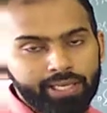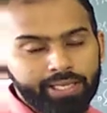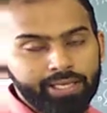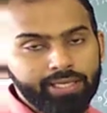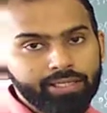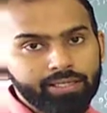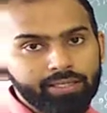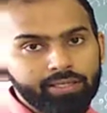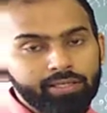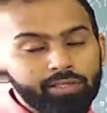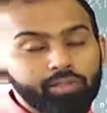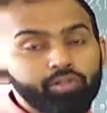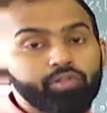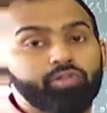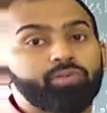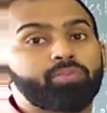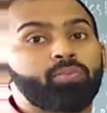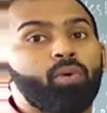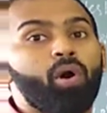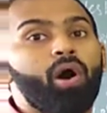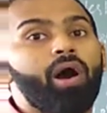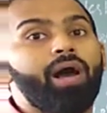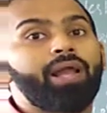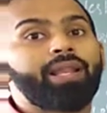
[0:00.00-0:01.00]
in
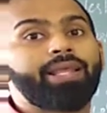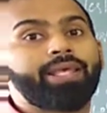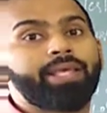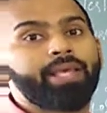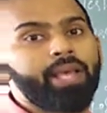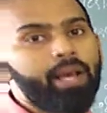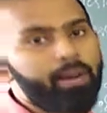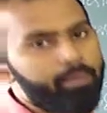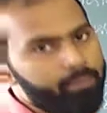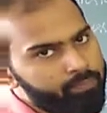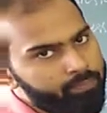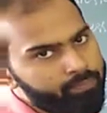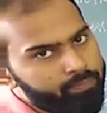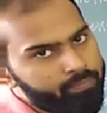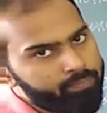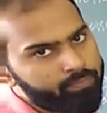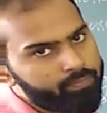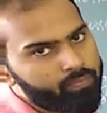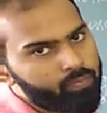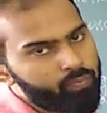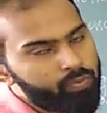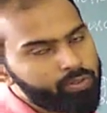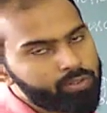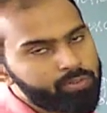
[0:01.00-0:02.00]
small
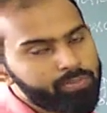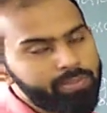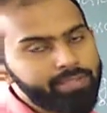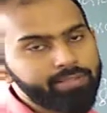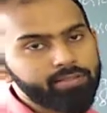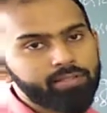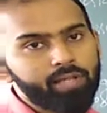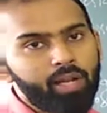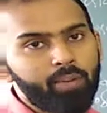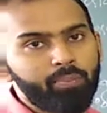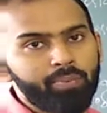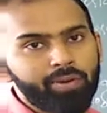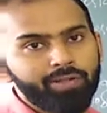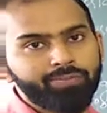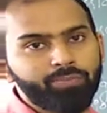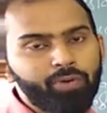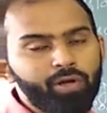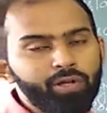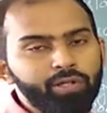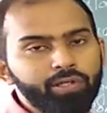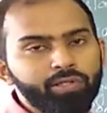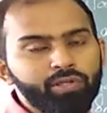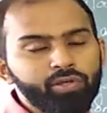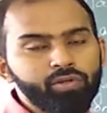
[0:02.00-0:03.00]
m, which means number of
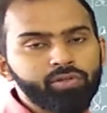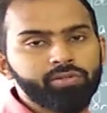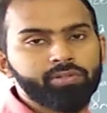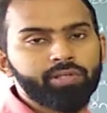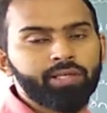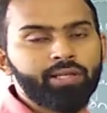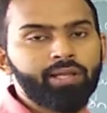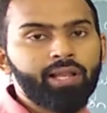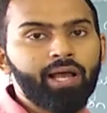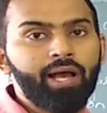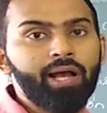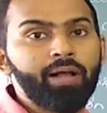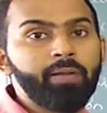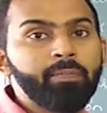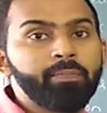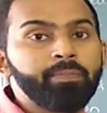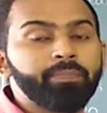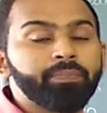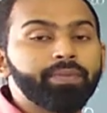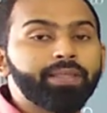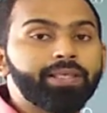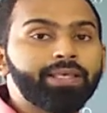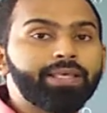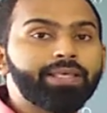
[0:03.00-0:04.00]
molecules in
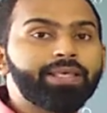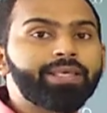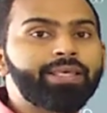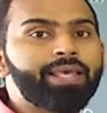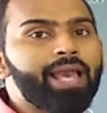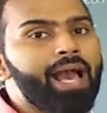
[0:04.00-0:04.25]
a